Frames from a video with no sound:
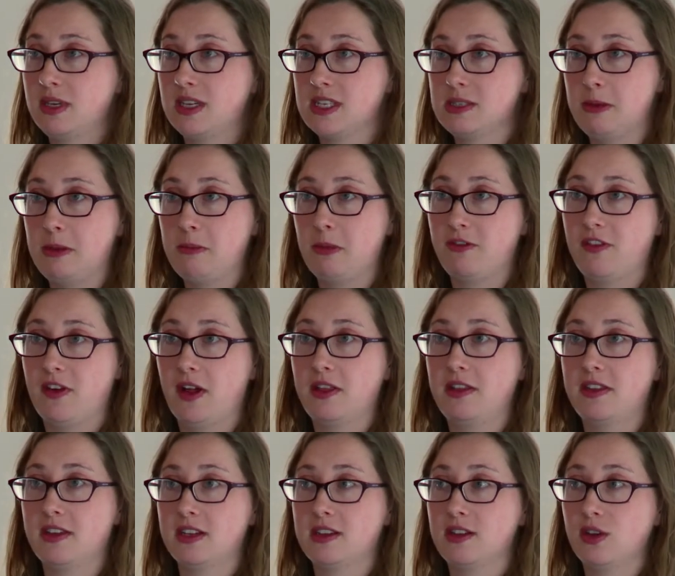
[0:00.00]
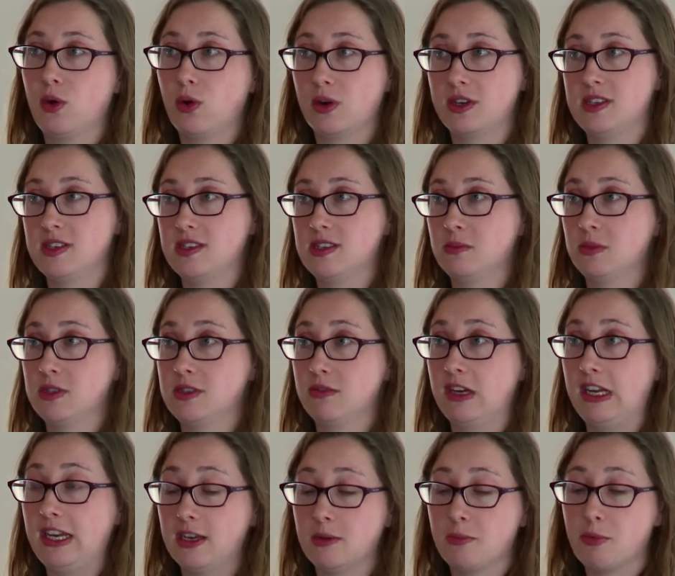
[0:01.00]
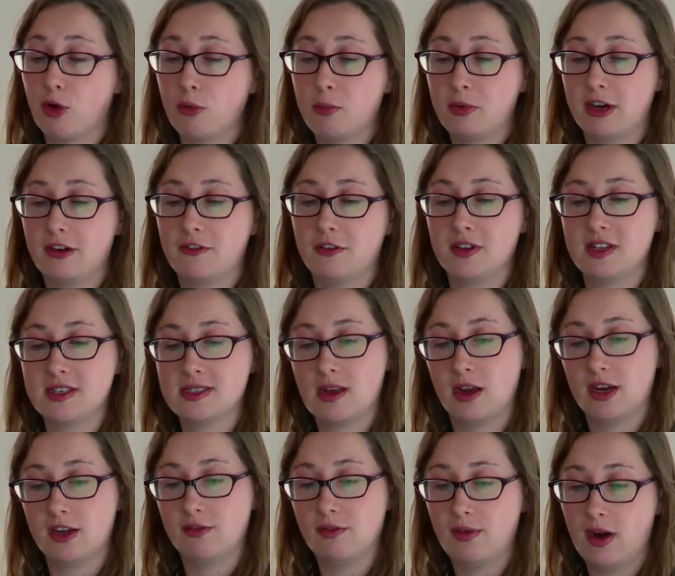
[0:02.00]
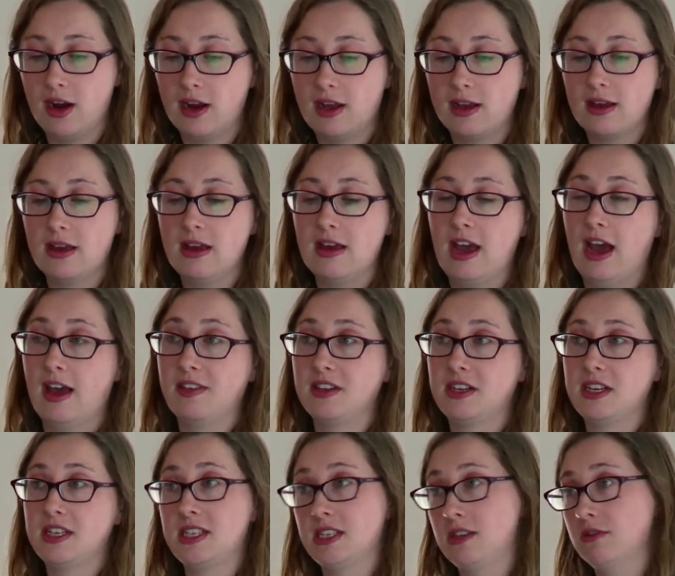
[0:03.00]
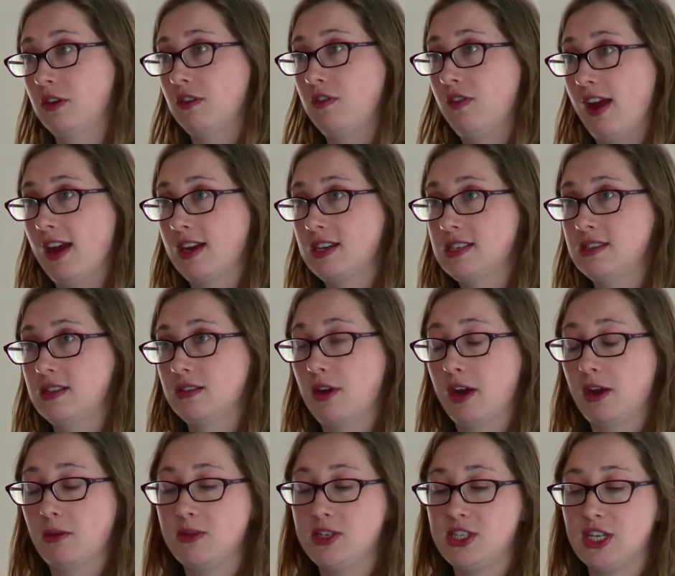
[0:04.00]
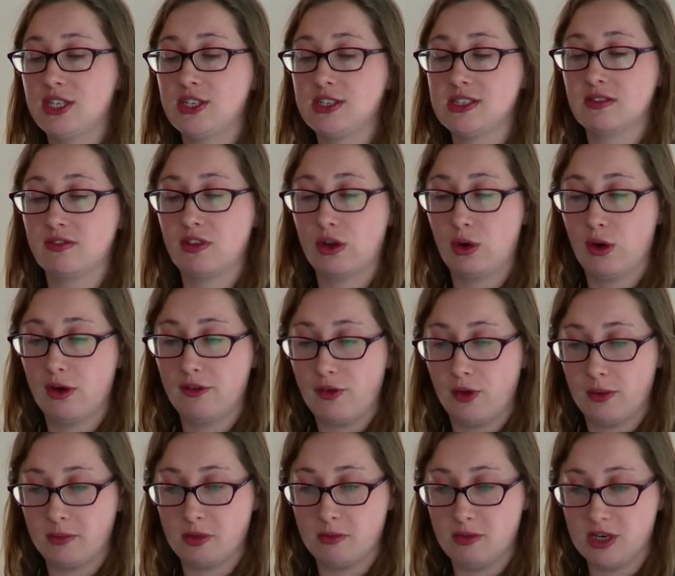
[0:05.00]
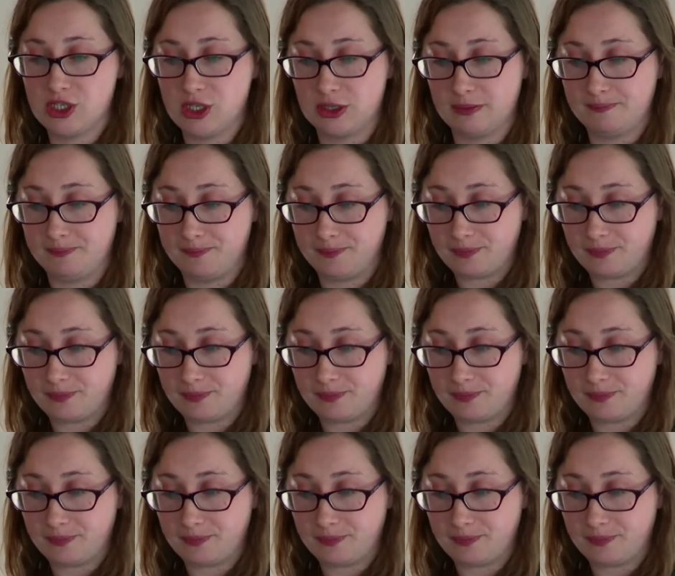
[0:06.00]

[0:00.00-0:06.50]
because people felt that the court system was really inappropriate for this kind of work and that it didn't reflect the recommendations of the Law Reform Commission.